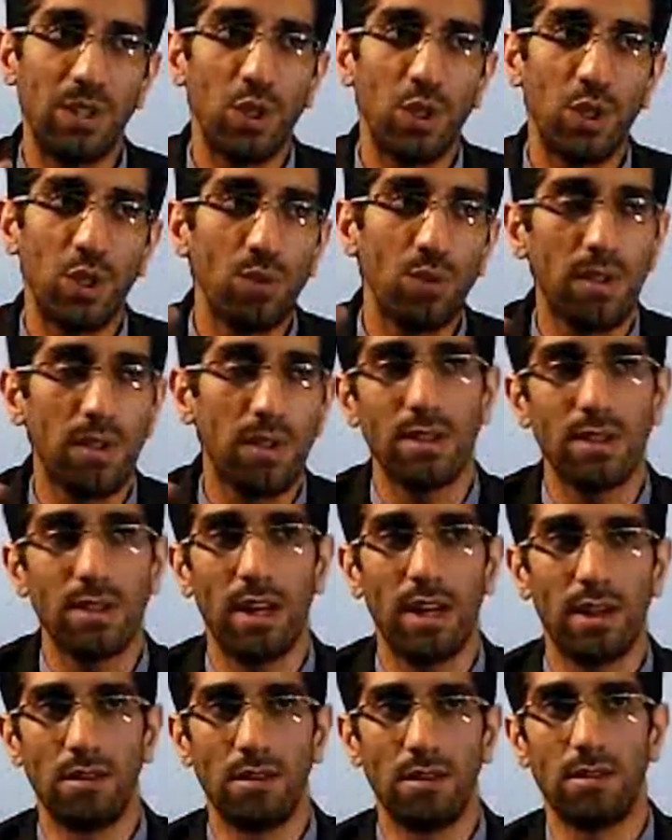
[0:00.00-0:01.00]

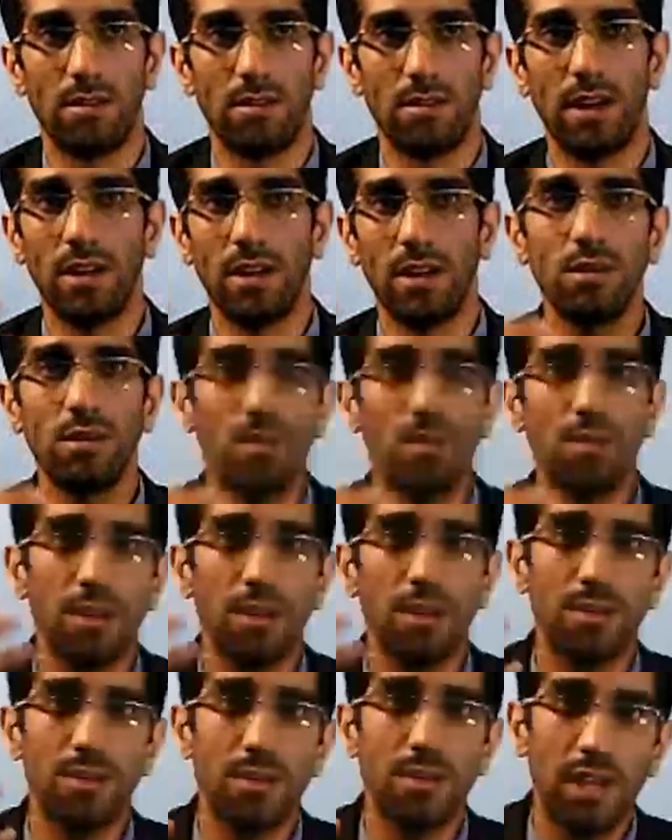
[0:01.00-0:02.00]

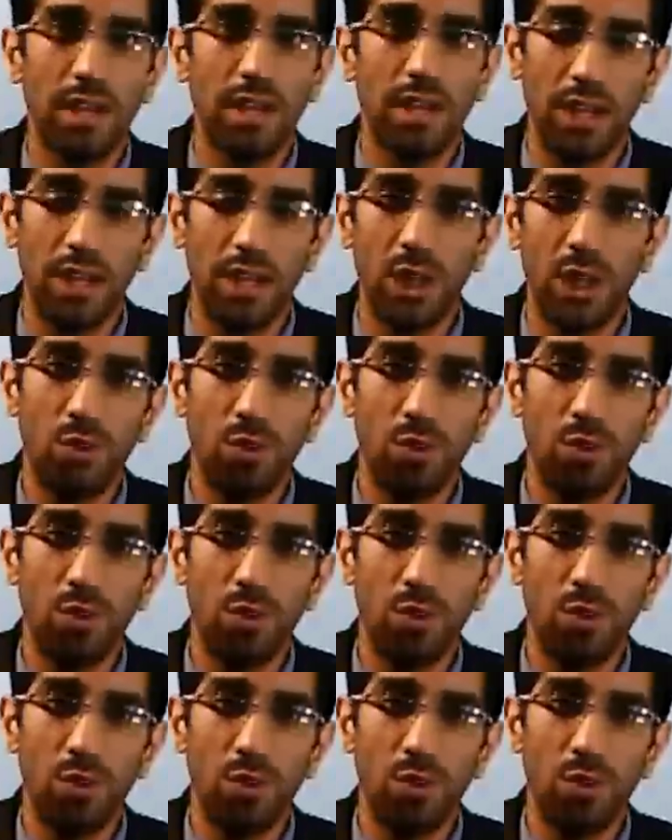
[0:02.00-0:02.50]
useless